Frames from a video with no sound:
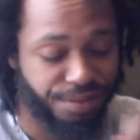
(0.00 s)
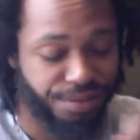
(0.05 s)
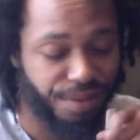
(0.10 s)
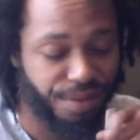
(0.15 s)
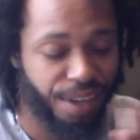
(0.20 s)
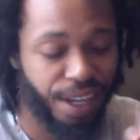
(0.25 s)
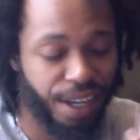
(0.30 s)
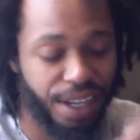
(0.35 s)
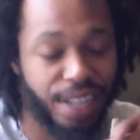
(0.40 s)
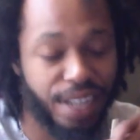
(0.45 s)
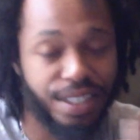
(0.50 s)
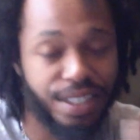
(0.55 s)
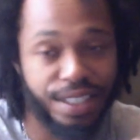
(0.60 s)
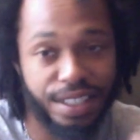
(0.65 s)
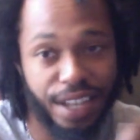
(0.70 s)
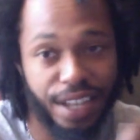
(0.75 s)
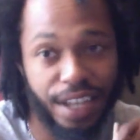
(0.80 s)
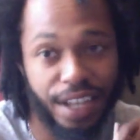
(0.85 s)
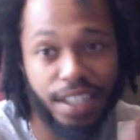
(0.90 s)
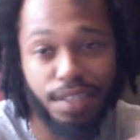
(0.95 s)
it doesn't
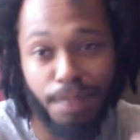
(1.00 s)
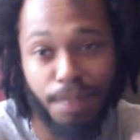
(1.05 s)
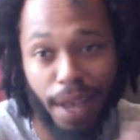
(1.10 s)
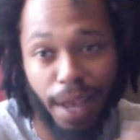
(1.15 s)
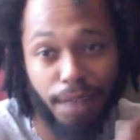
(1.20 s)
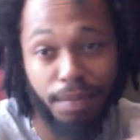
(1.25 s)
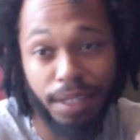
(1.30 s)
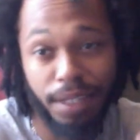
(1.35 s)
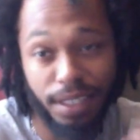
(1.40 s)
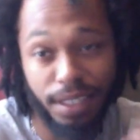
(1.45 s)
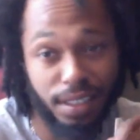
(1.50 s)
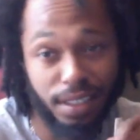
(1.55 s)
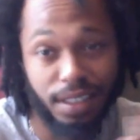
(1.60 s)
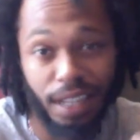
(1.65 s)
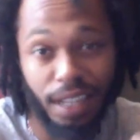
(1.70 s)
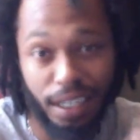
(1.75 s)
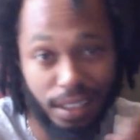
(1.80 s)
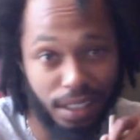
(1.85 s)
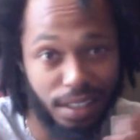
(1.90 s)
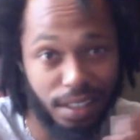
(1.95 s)
taste bad, but it's
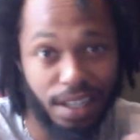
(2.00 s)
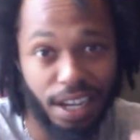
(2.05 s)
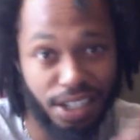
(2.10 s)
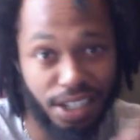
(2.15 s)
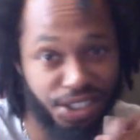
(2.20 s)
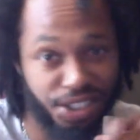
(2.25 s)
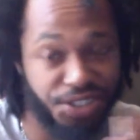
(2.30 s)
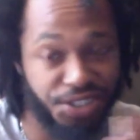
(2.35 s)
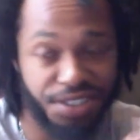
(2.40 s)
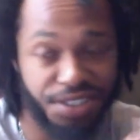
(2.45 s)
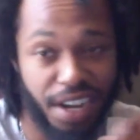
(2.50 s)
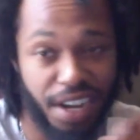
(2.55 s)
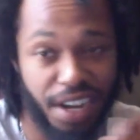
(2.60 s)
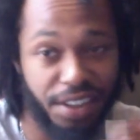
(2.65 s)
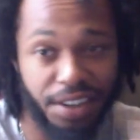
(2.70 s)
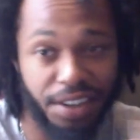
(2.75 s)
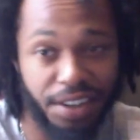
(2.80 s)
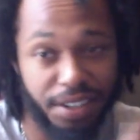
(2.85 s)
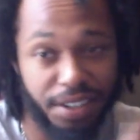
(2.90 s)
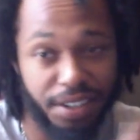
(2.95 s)
like the texture is not
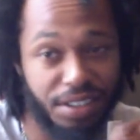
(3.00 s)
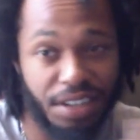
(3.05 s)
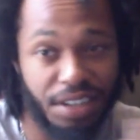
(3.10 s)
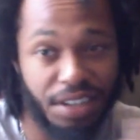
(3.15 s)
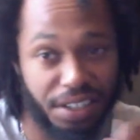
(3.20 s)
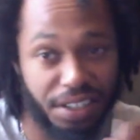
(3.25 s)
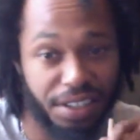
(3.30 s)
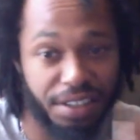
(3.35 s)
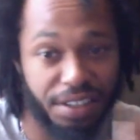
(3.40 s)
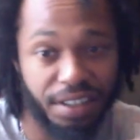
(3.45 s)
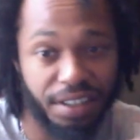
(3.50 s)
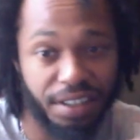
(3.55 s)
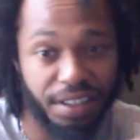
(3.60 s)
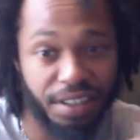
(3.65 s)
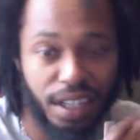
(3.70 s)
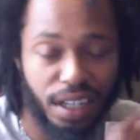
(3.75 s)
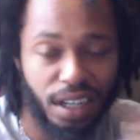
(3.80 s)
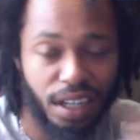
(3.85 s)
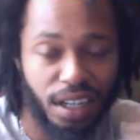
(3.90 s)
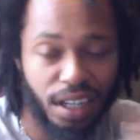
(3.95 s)
there. It's not good.
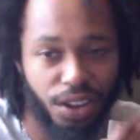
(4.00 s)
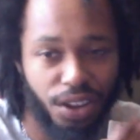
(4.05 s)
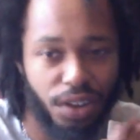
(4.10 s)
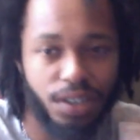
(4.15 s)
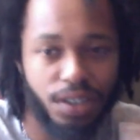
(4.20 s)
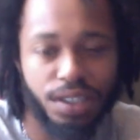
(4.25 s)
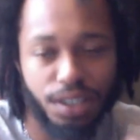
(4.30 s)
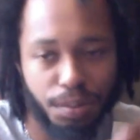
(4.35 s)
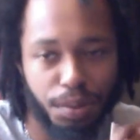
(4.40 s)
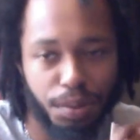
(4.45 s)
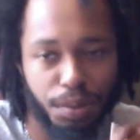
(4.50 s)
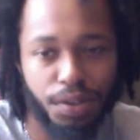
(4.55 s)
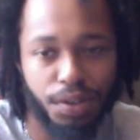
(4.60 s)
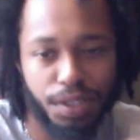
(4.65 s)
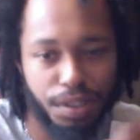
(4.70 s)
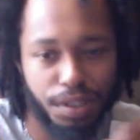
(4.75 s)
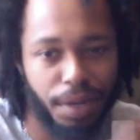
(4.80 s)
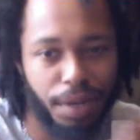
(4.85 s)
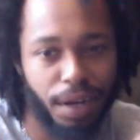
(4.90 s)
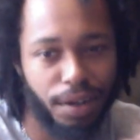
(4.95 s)
Although it's the protein
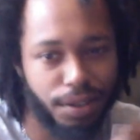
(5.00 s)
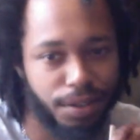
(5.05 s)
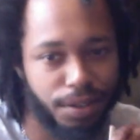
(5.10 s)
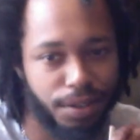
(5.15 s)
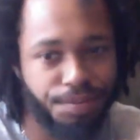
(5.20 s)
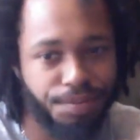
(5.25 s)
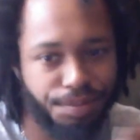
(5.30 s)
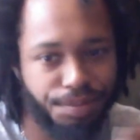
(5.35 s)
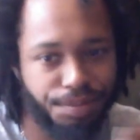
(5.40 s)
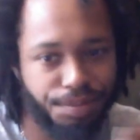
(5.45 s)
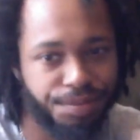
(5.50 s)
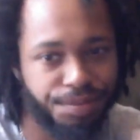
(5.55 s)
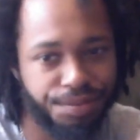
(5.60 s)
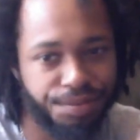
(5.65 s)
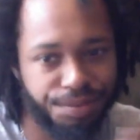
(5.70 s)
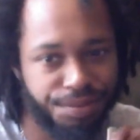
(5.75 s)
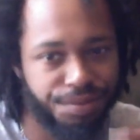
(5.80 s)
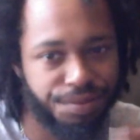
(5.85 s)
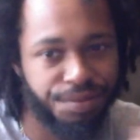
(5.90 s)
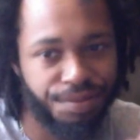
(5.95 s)
powder,
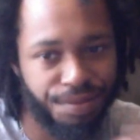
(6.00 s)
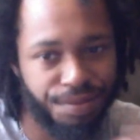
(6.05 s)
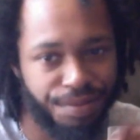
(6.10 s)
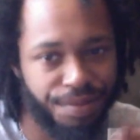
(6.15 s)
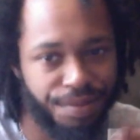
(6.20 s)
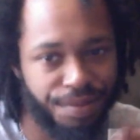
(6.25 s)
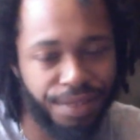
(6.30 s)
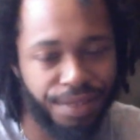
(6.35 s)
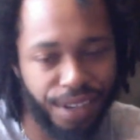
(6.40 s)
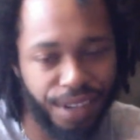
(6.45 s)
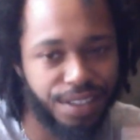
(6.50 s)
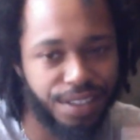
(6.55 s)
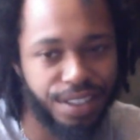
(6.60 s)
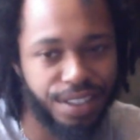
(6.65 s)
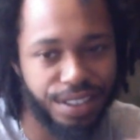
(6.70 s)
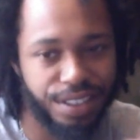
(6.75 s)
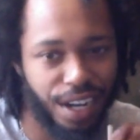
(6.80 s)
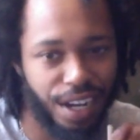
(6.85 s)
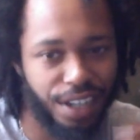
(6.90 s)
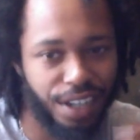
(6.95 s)
it's just
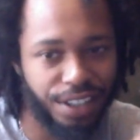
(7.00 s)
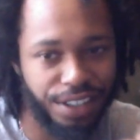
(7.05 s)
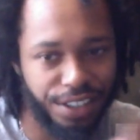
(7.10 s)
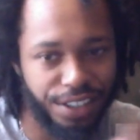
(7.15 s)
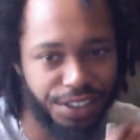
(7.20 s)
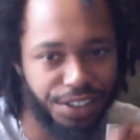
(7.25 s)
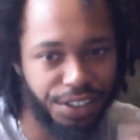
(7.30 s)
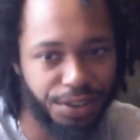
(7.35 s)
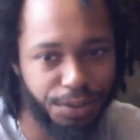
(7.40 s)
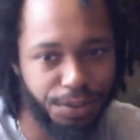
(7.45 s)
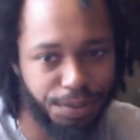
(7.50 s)
not good in general.